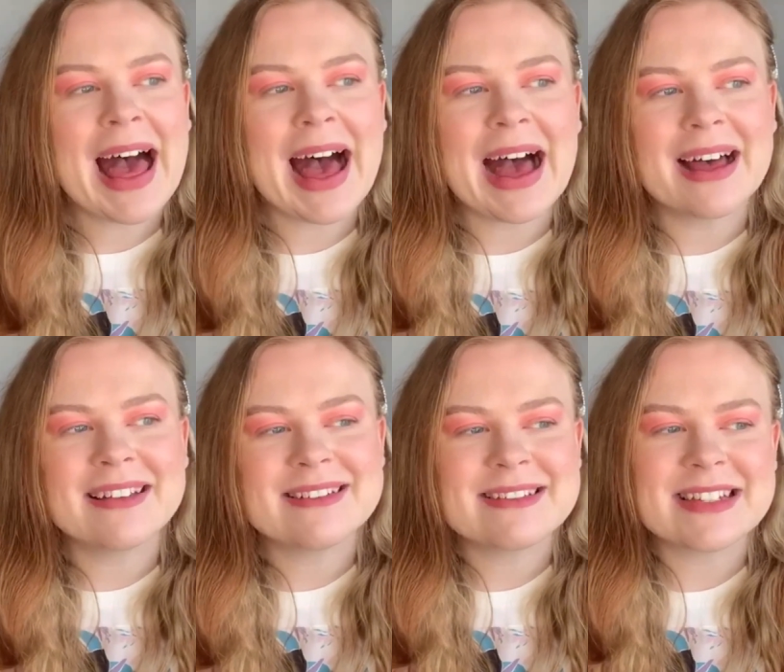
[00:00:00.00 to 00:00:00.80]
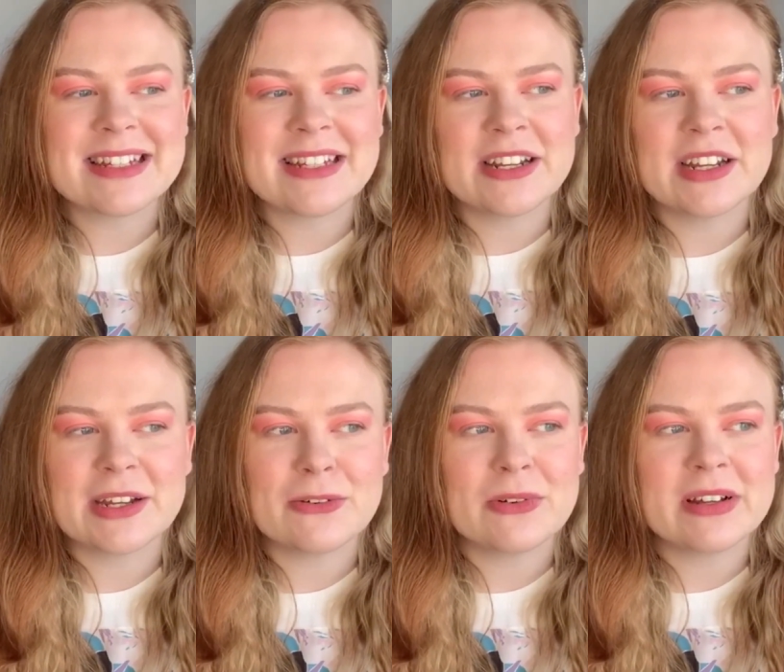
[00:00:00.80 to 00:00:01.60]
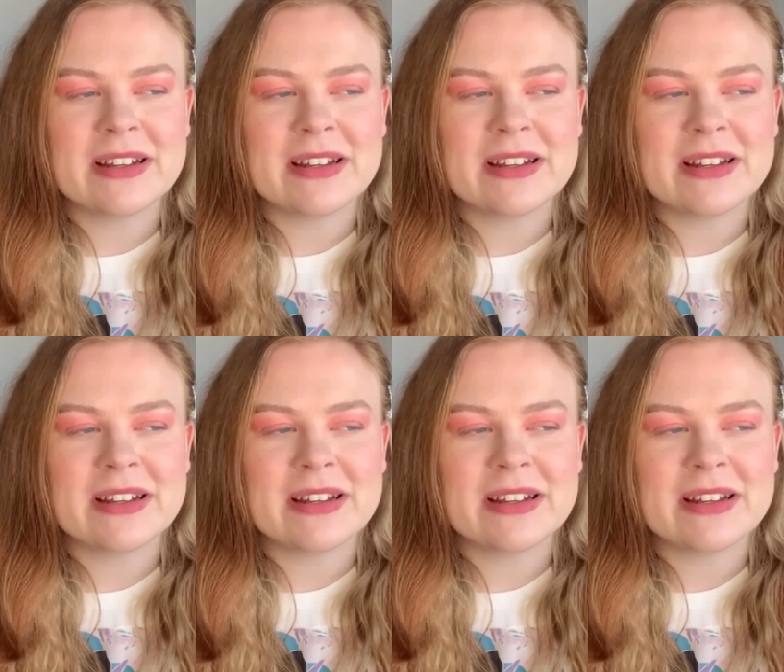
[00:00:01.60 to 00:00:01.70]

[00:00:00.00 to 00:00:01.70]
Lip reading: And you know,